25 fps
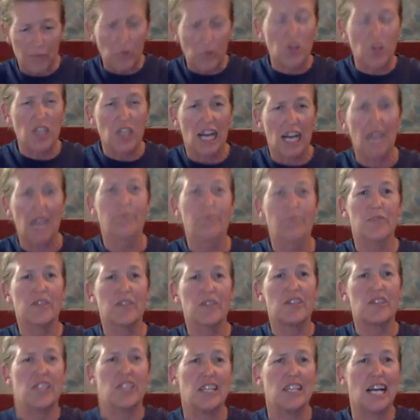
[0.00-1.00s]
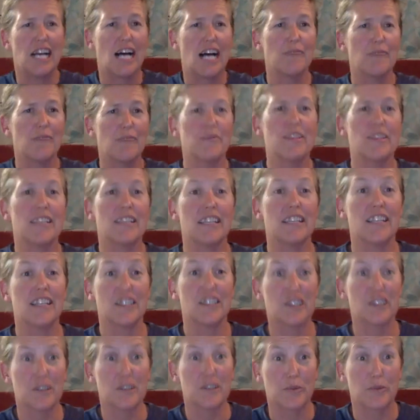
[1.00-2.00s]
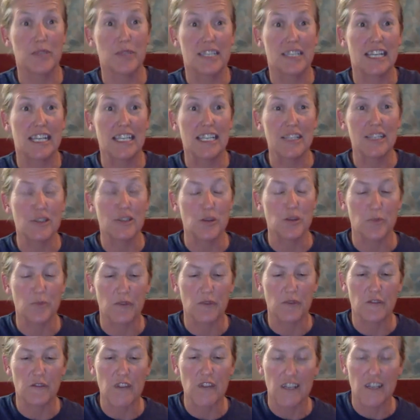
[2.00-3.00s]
push-ups, chin-ups, and just was getting super fit.